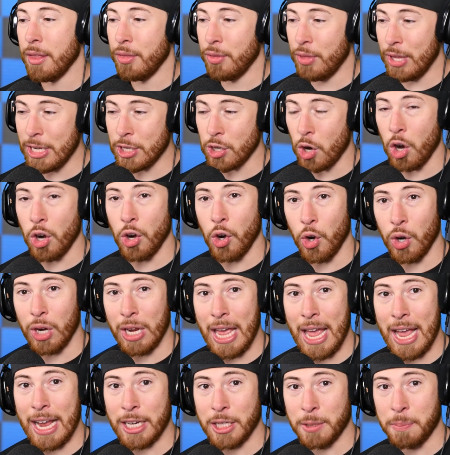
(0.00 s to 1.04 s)
these aren't her
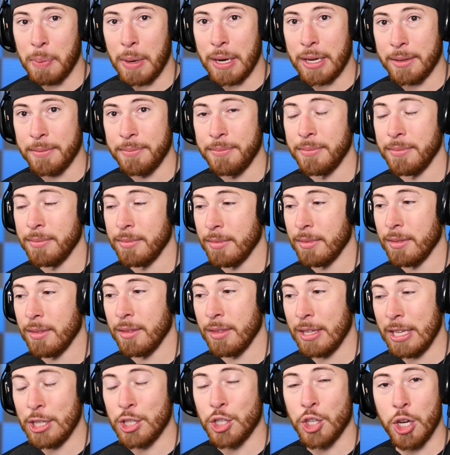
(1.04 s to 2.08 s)
legs, but
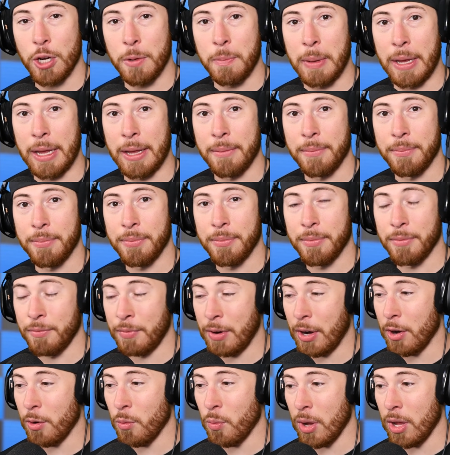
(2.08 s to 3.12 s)
these could be
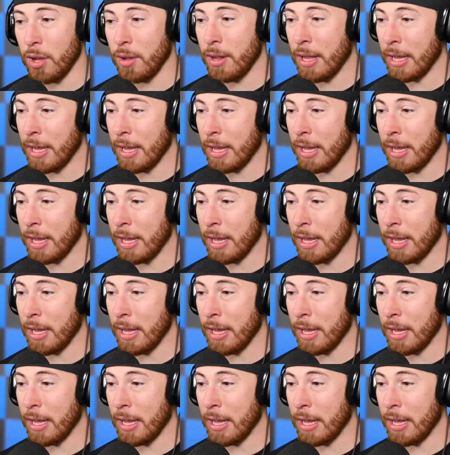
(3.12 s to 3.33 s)
very well.